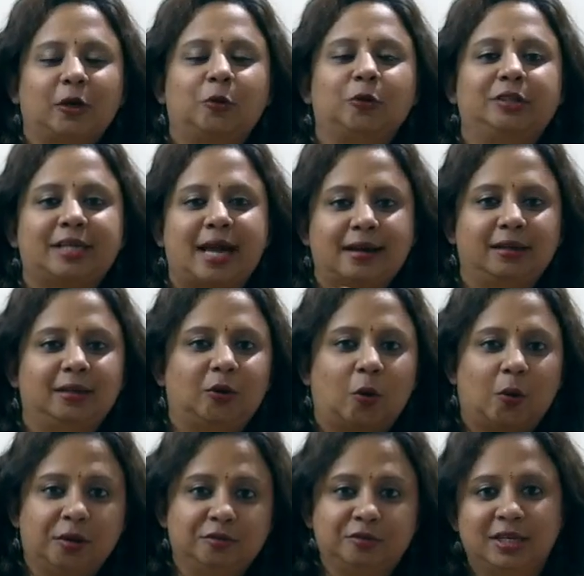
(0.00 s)
could tell you a
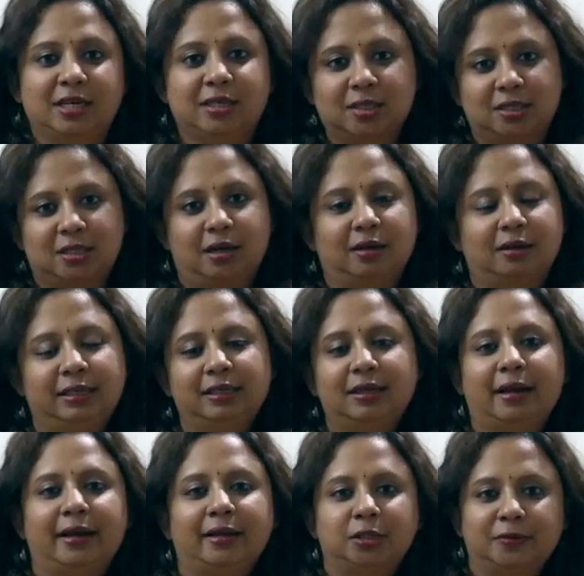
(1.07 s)
lot of things uh, in
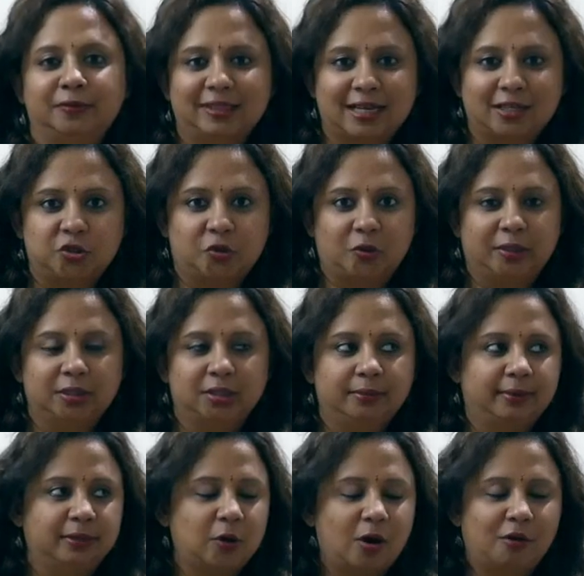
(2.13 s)
connection with astrology,
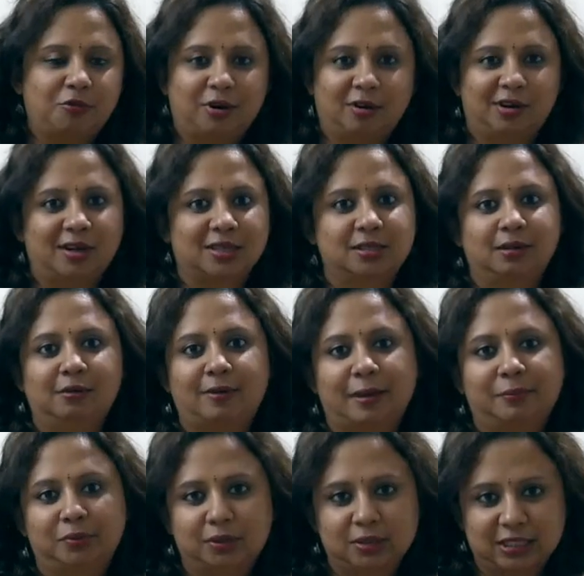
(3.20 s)
but not for a Russell
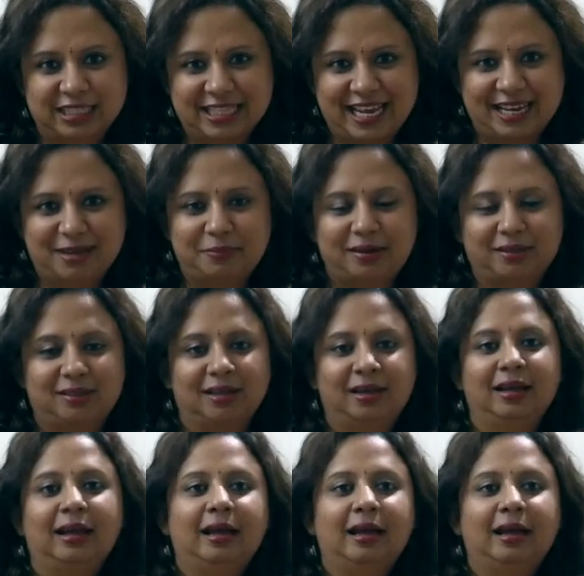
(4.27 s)
Viper snake, but